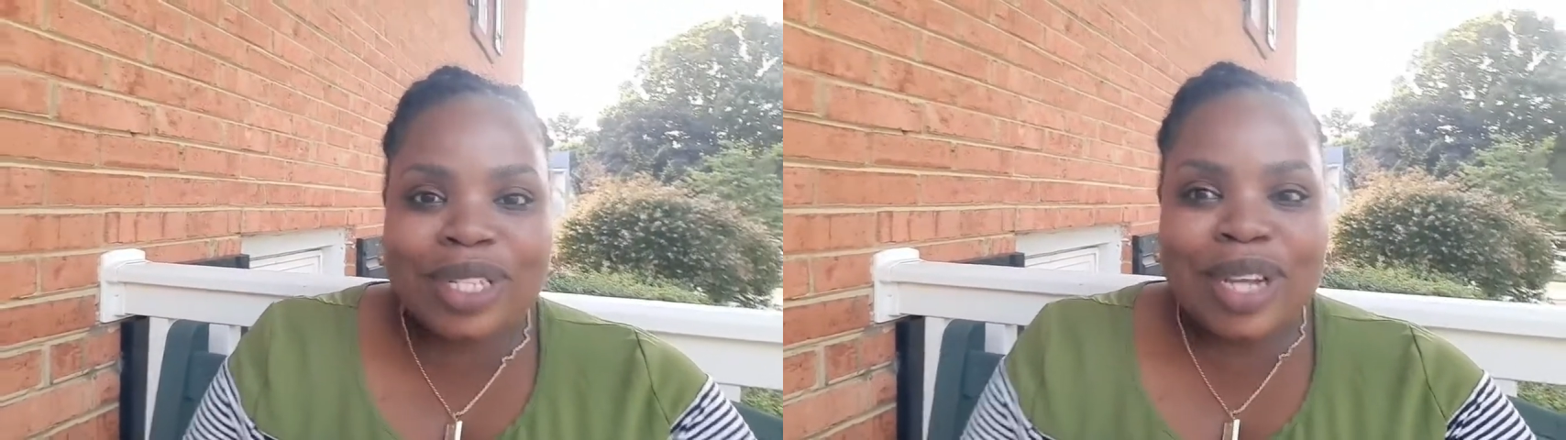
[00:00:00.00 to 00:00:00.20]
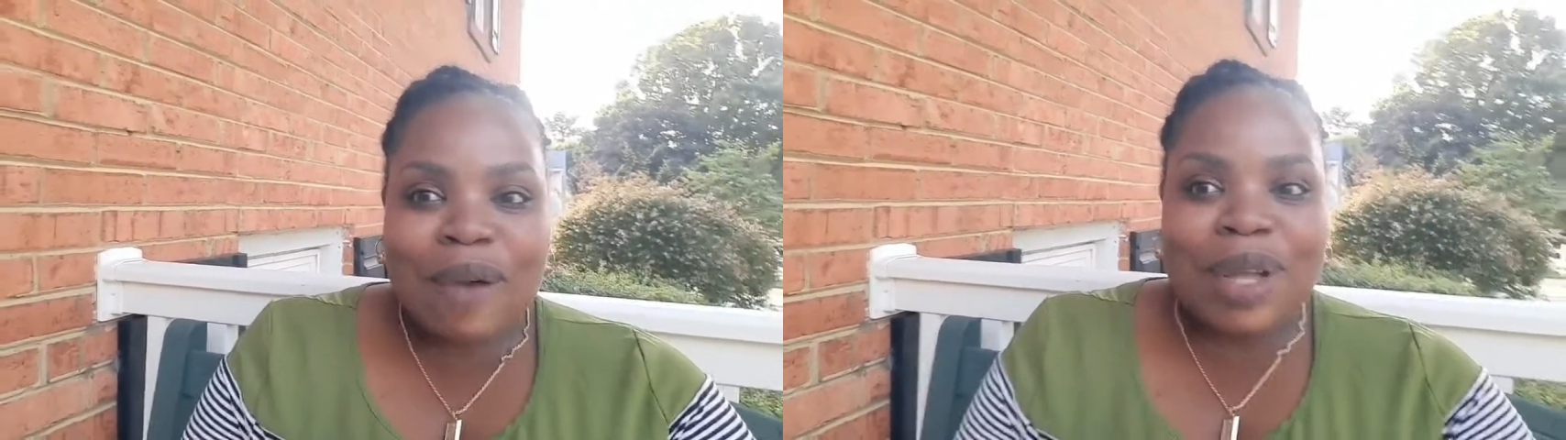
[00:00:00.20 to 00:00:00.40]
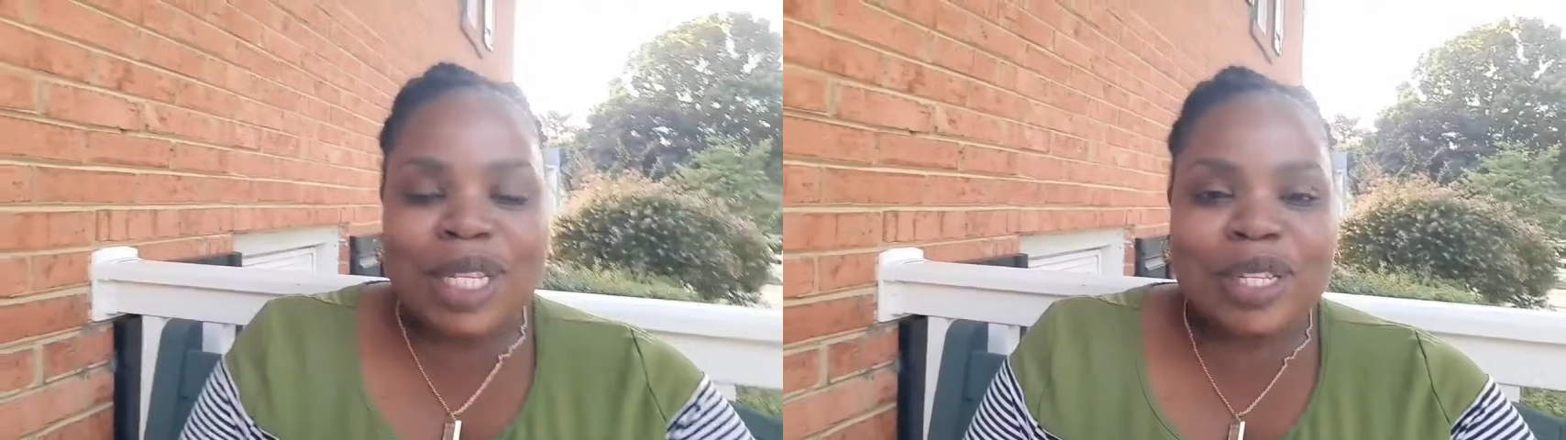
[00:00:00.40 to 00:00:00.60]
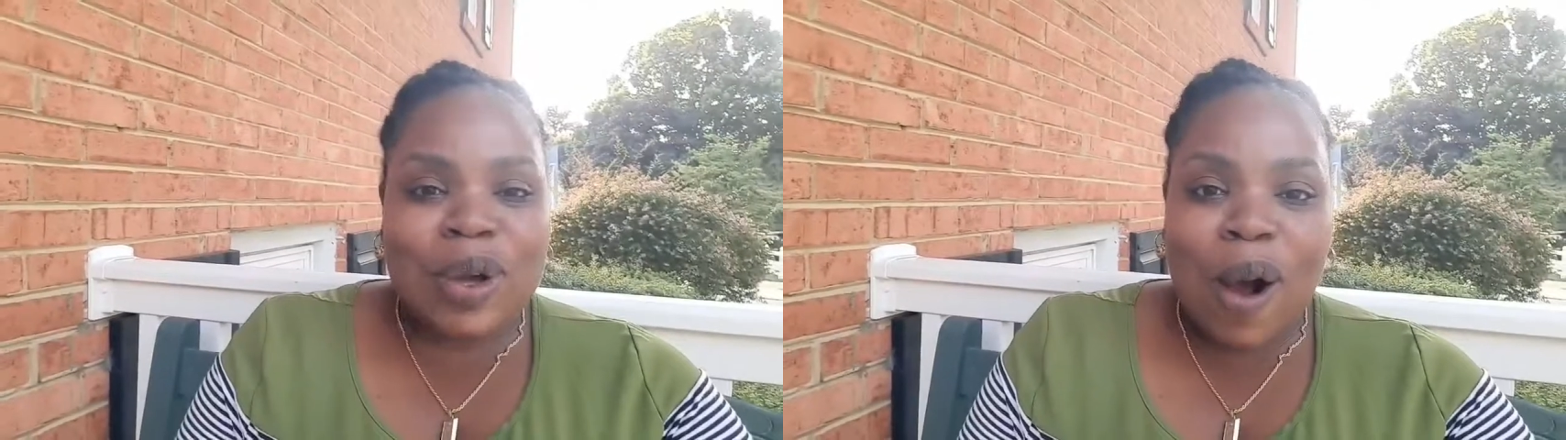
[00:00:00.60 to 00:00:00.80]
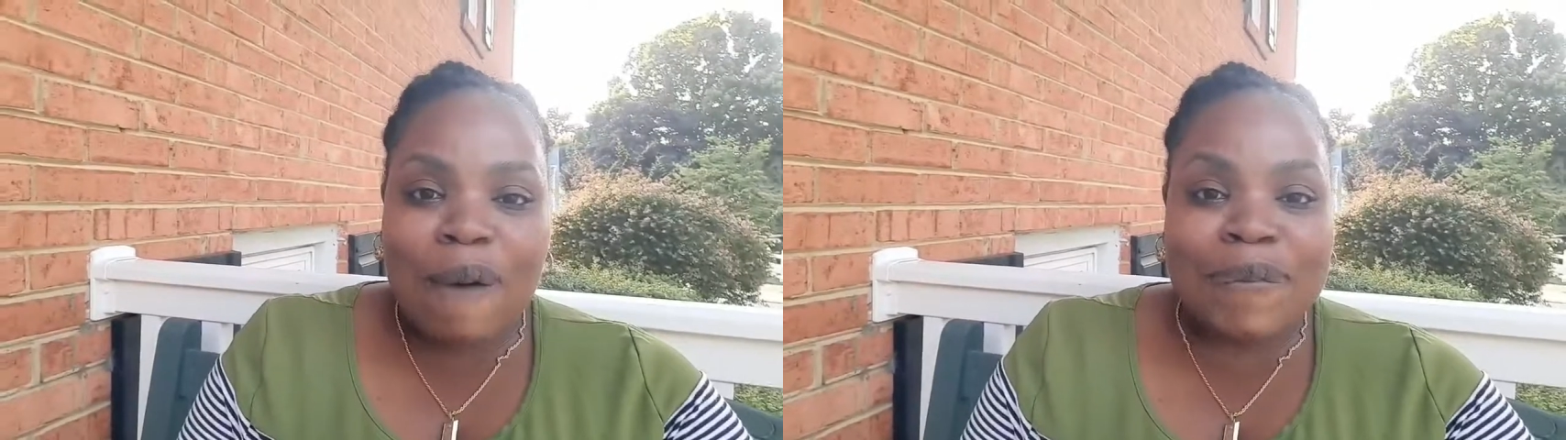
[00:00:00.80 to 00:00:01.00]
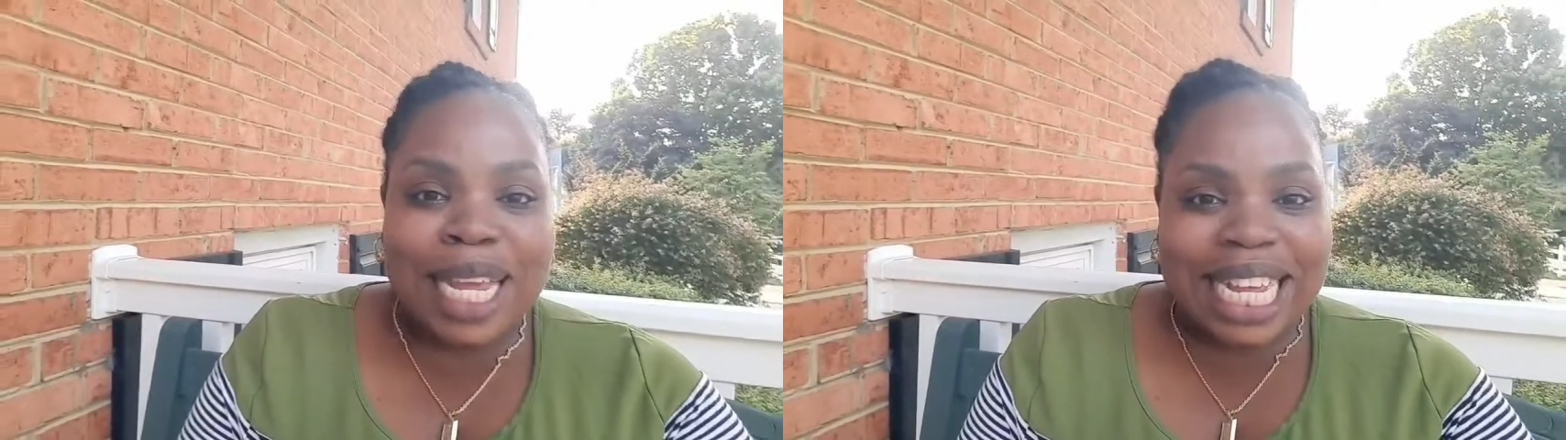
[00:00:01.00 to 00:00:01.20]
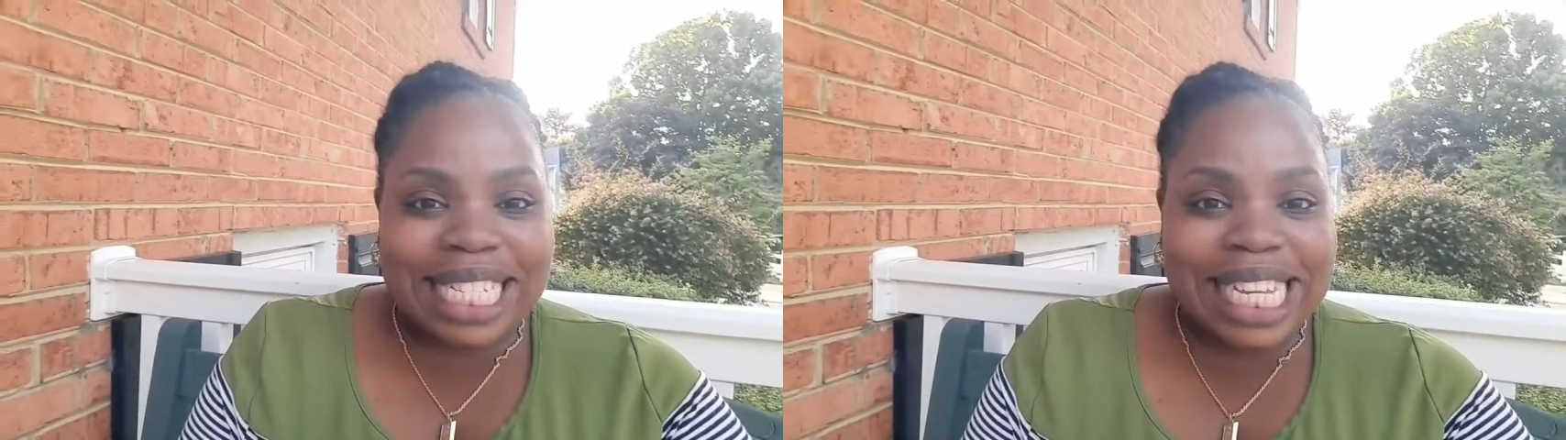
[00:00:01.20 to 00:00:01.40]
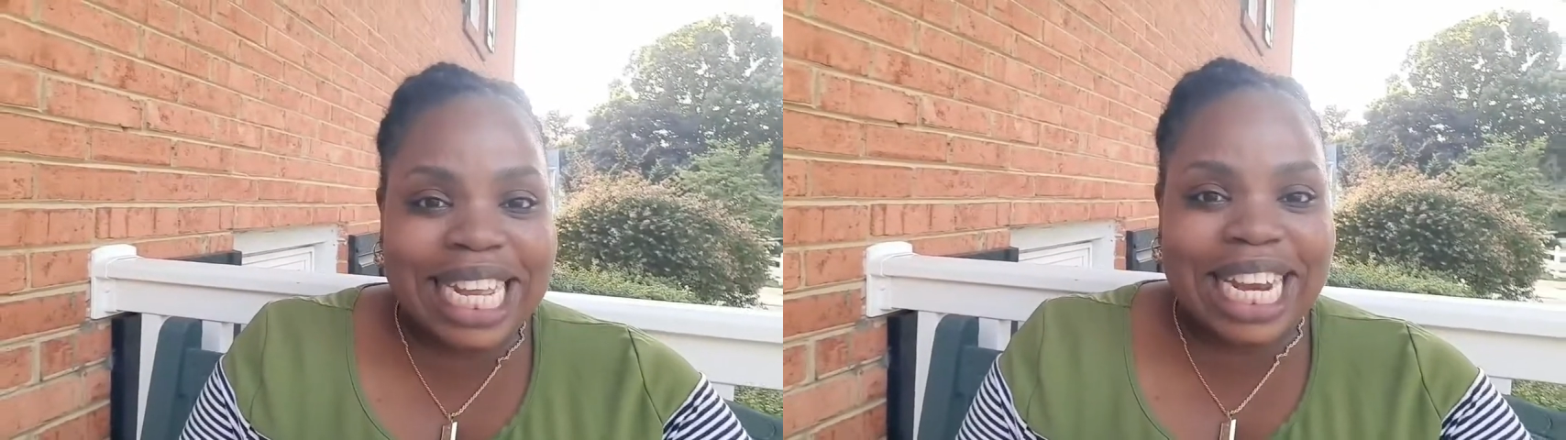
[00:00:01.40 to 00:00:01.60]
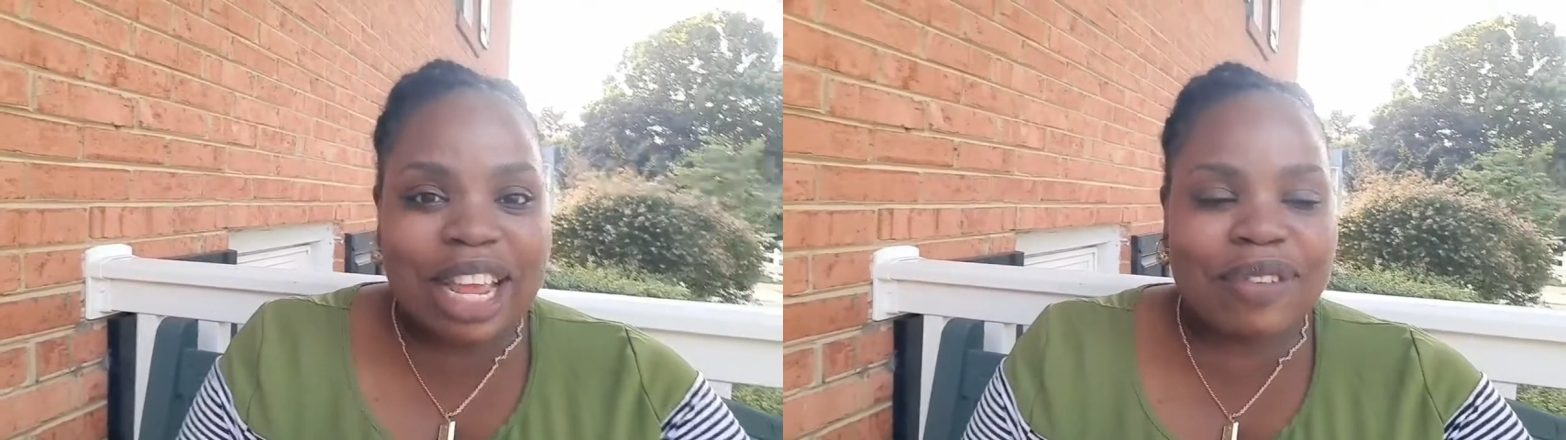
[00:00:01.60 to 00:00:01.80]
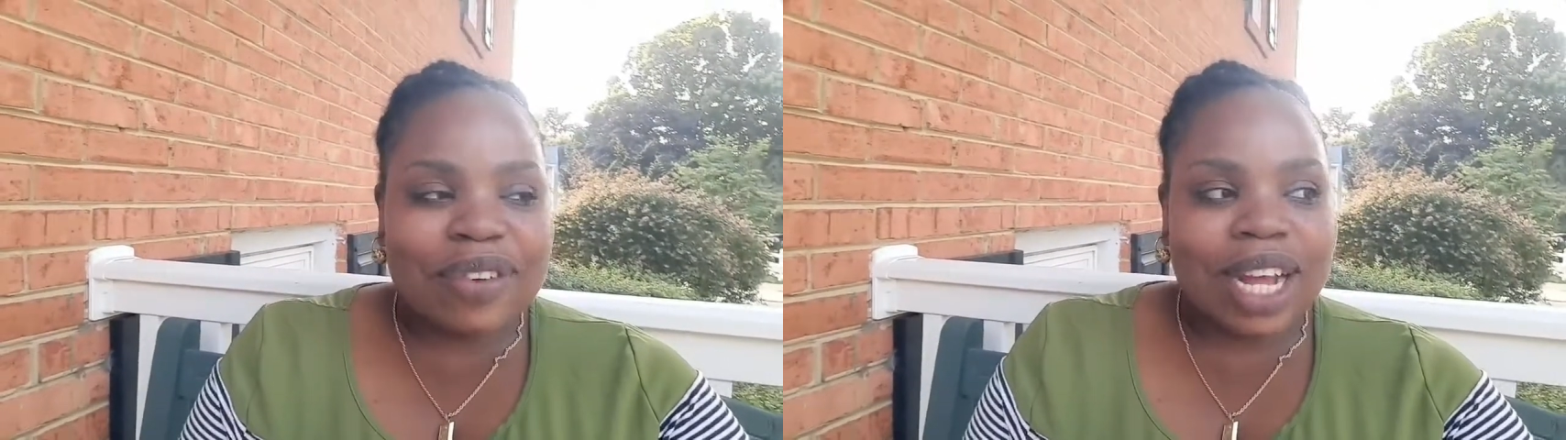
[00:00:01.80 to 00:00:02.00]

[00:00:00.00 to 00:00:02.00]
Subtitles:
it would have been so amazing if,